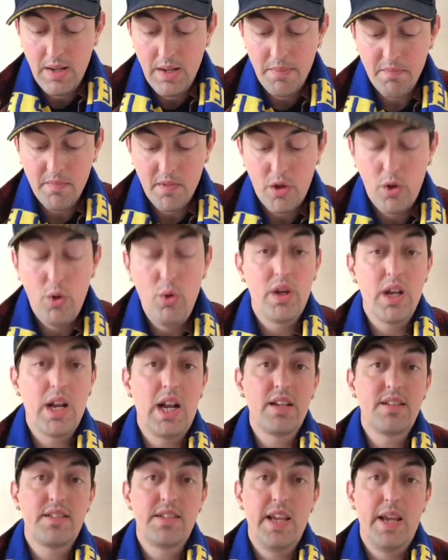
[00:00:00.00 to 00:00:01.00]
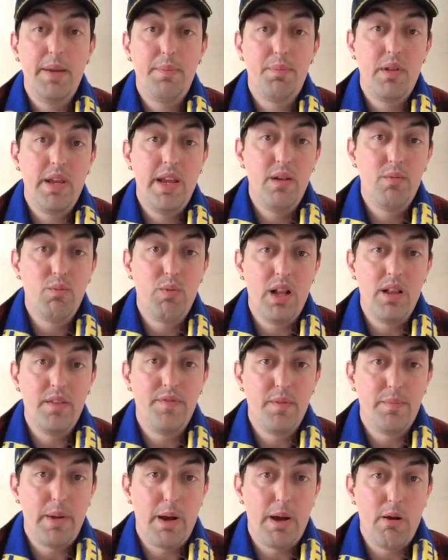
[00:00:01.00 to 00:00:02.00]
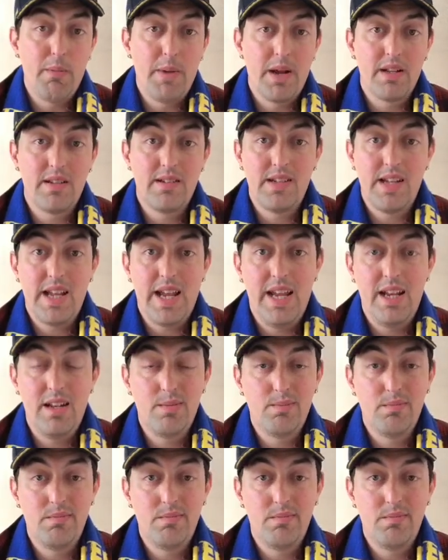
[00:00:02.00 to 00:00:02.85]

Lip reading: Who can I see playing well for Parramatta tonight?